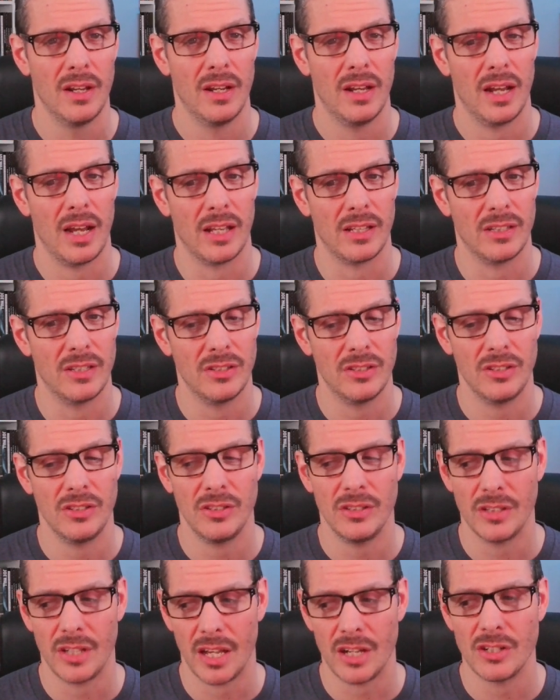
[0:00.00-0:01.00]
and this
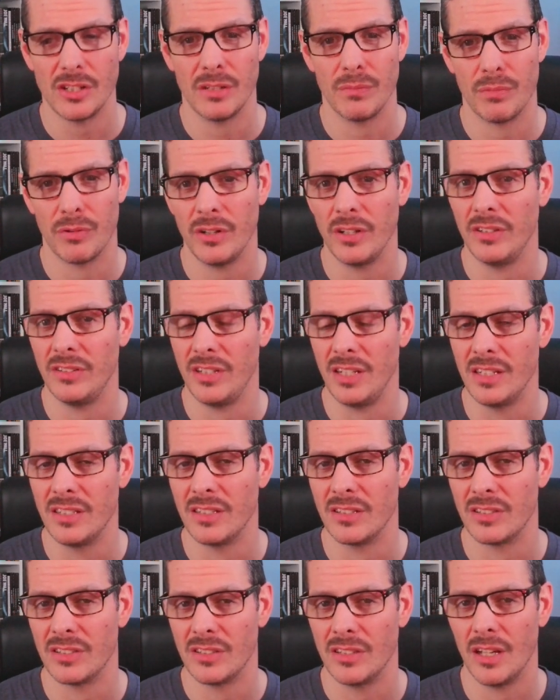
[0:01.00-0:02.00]
is actually pretty
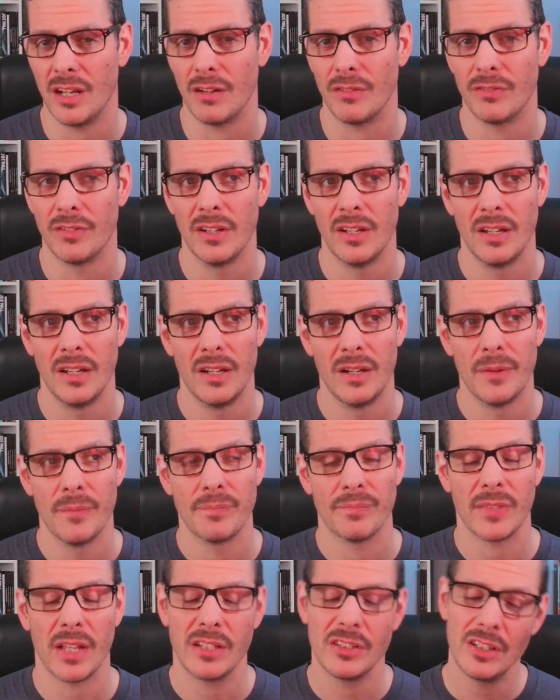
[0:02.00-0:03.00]
decent stuff.
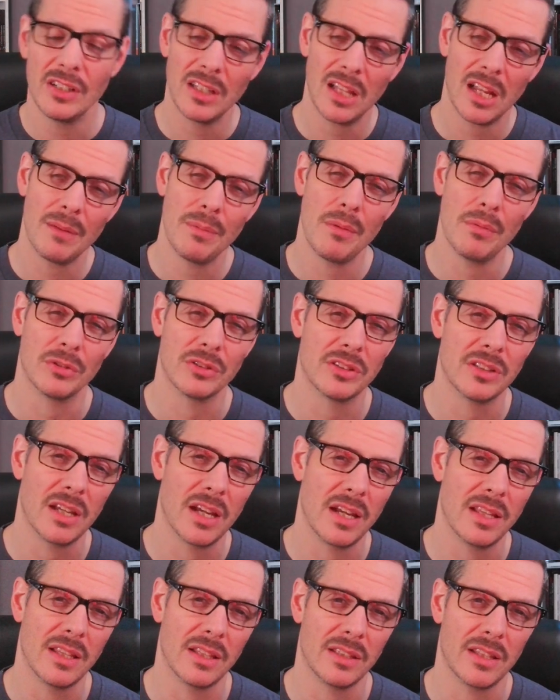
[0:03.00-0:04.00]
I see a lot of people
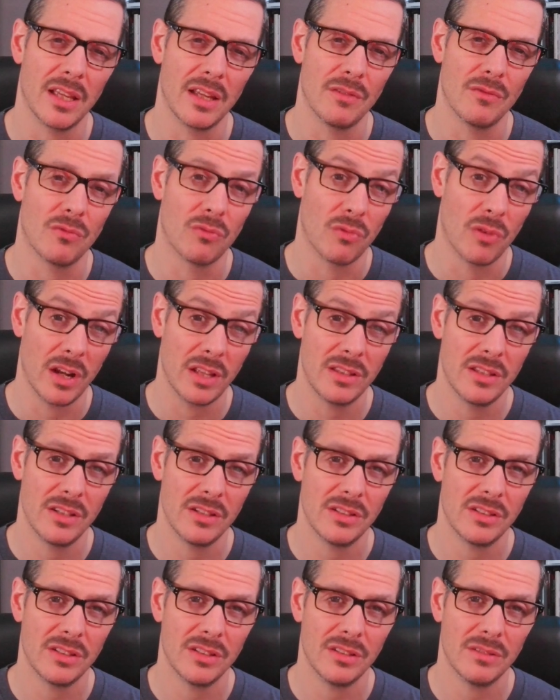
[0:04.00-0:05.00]
say that they have read
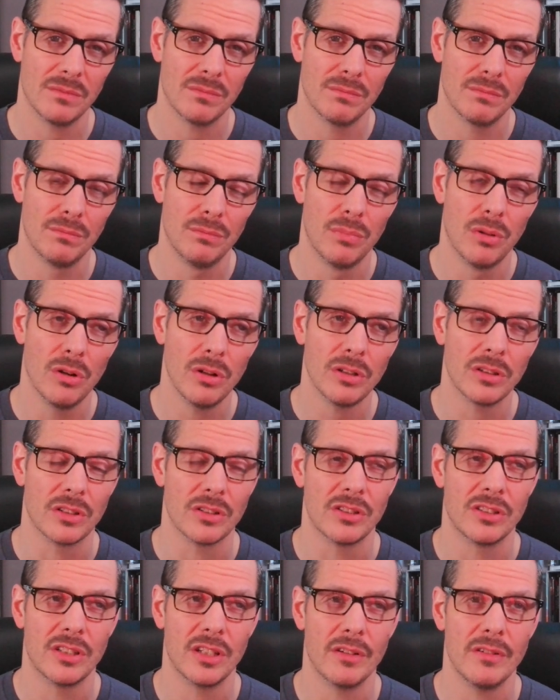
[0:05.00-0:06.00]
this book, this
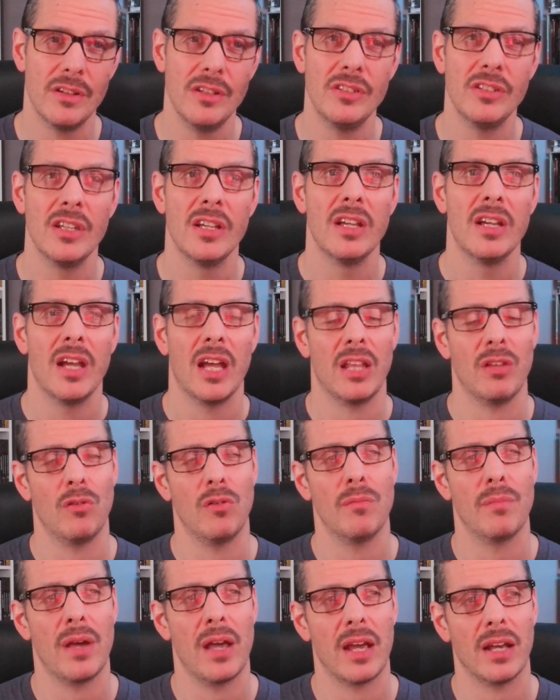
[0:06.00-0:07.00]
series, and they
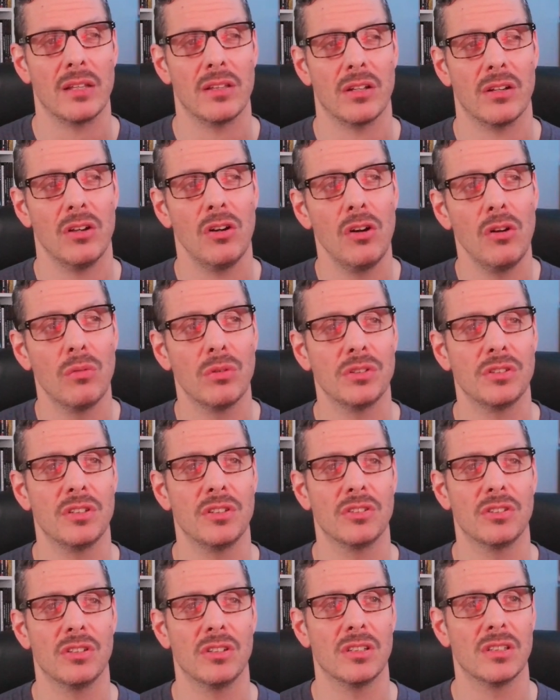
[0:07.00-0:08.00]
went back and thought, oh, it wasn't
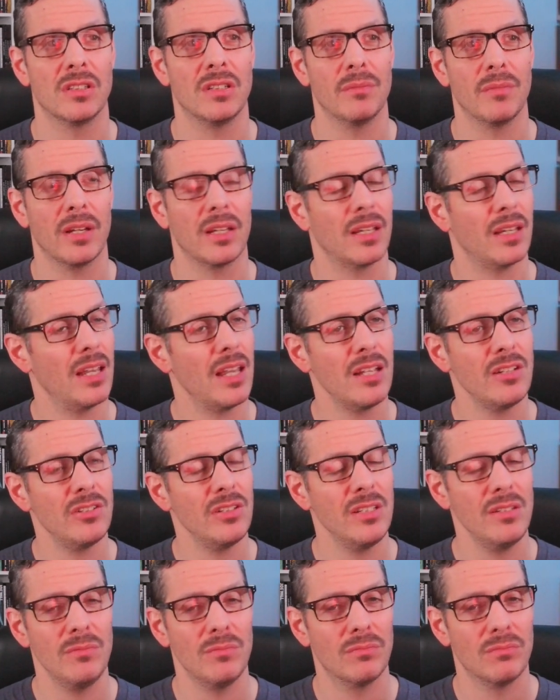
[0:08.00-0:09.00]
as good. And I'm like,
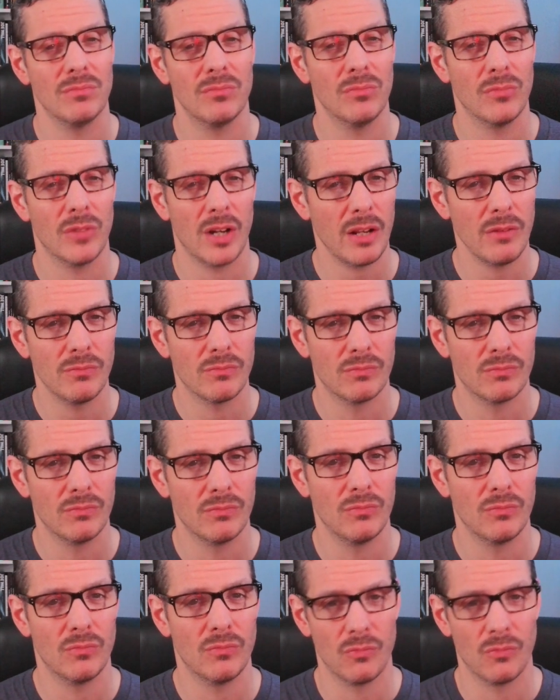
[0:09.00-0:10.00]
actually, when I
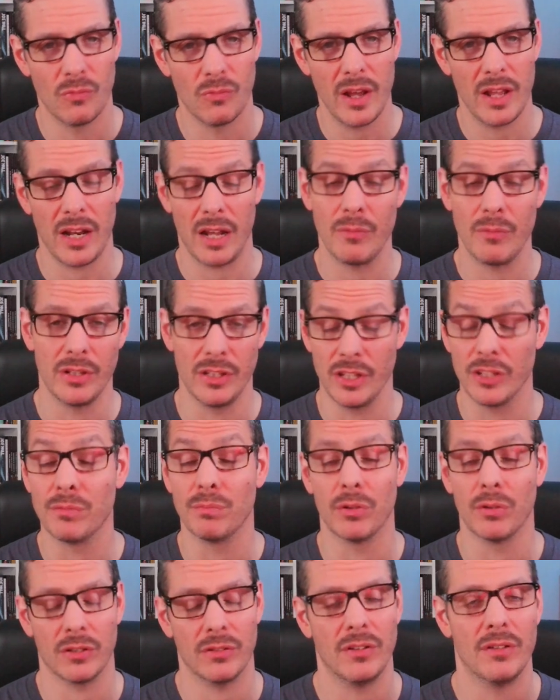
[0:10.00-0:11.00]
read, I read this
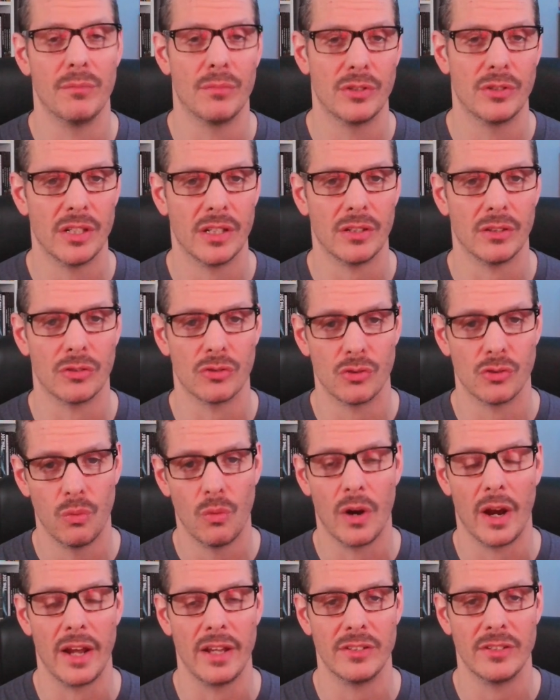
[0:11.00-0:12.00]
book in particular
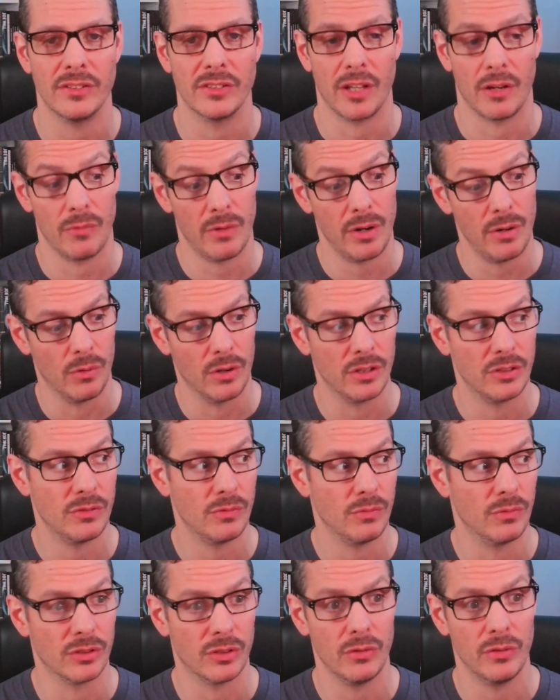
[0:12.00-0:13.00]
twice because I read it once,
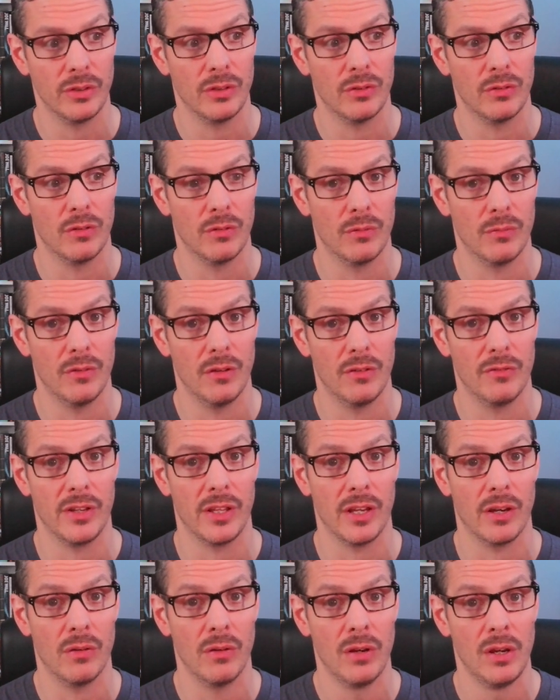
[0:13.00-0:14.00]
was going to do a, a
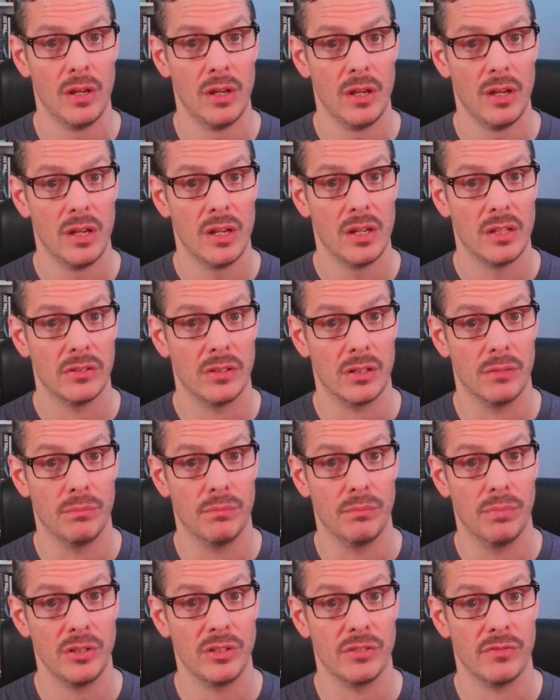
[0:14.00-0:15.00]
video, did a
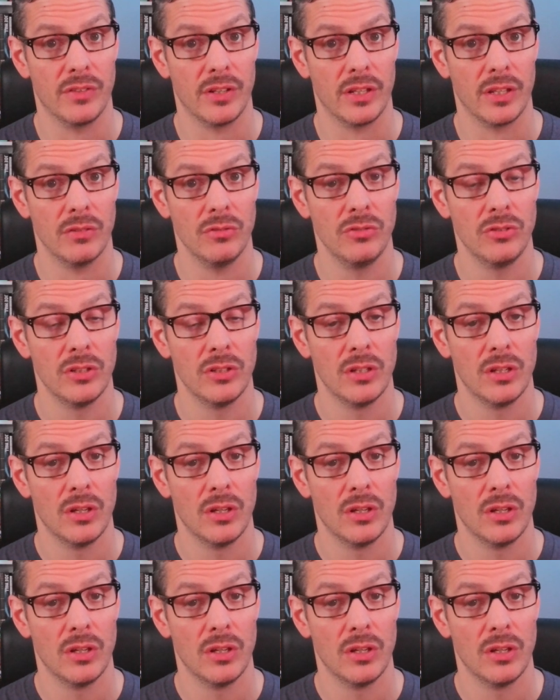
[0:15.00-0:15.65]
bunch of videos,